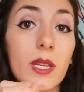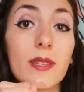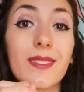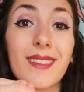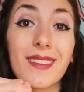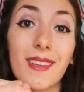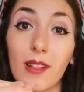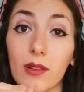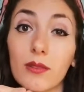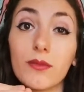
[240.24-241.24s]
is
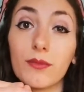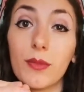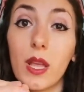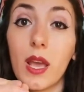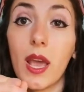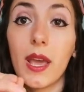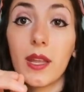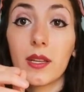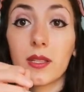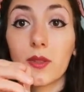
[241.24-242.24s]
yellow,
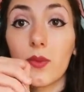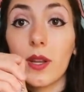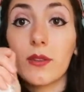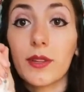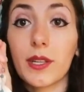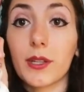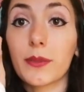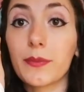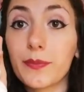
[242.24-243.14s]
and it's right over here,